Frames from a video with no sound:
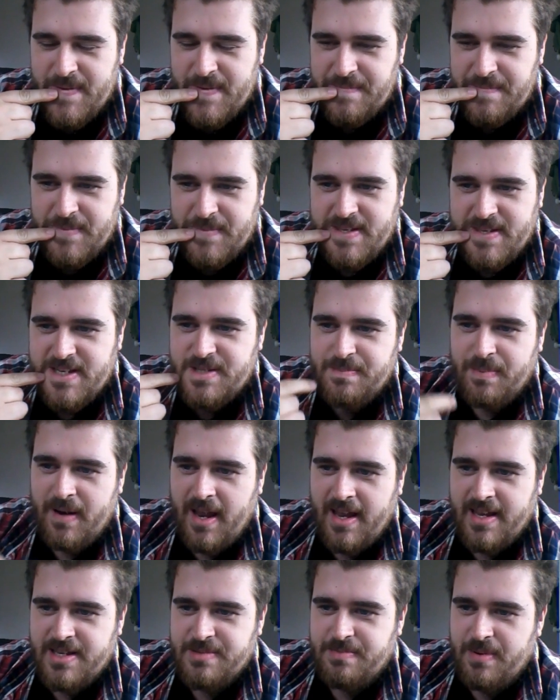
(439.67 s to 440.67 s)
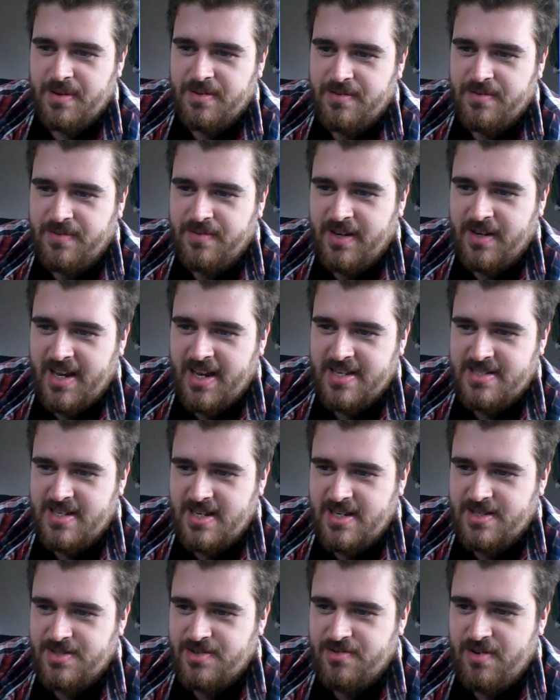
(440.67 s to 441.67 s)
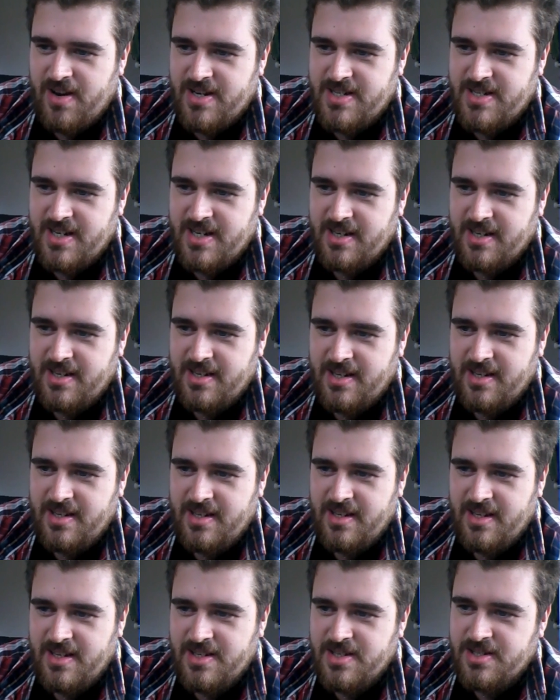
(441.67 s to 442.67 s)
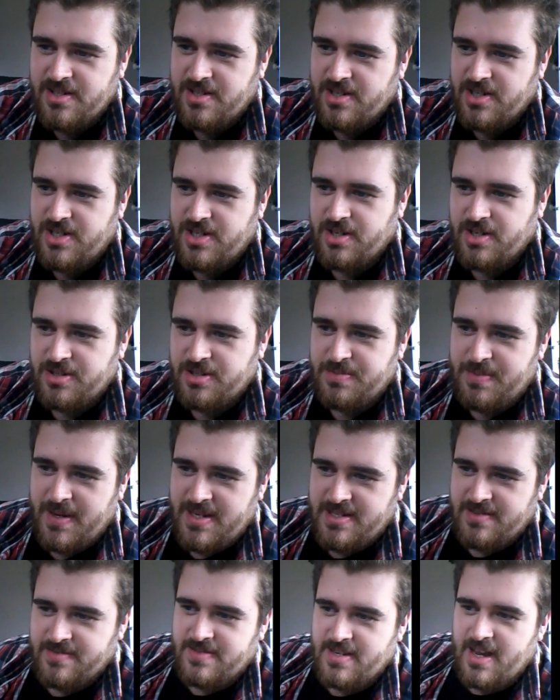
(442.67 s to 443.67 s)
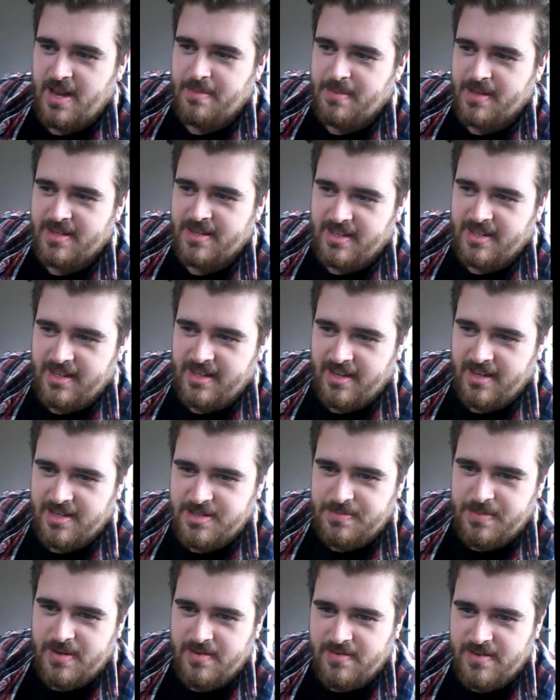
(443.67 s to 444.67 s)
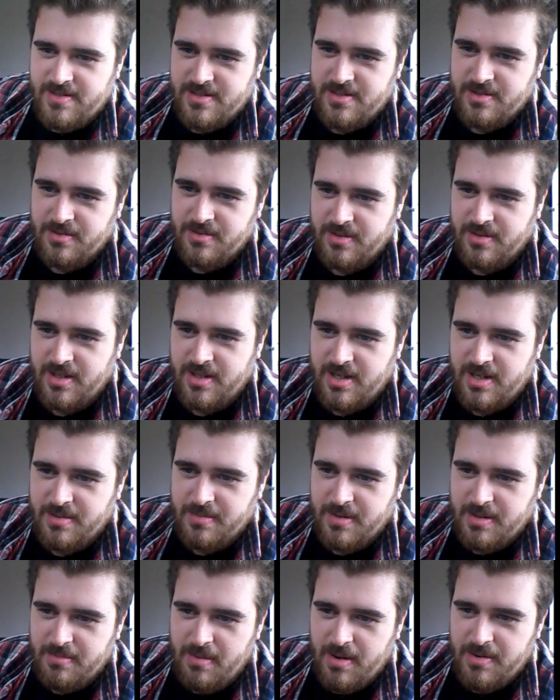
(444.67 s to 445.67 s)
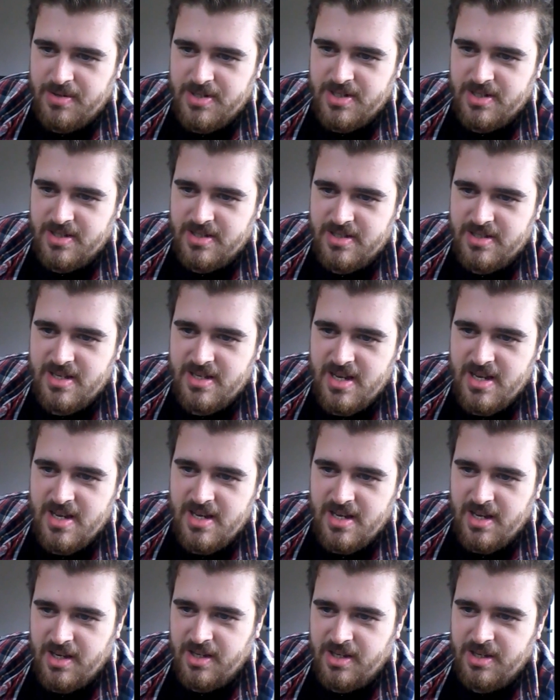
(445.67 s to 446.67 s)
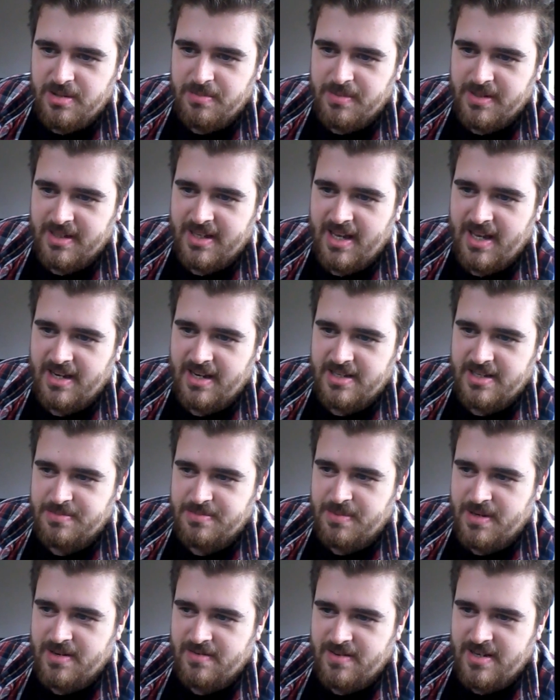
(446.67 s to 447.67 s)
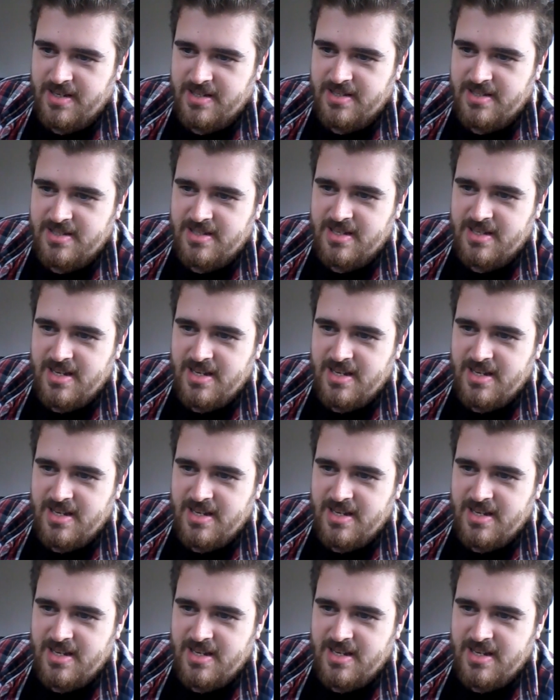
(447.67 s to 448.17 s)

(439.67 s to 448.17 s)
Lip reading: this play is both funny as it is tragic. In such a short space of time, I think I experienced all the human emotions a human can experience.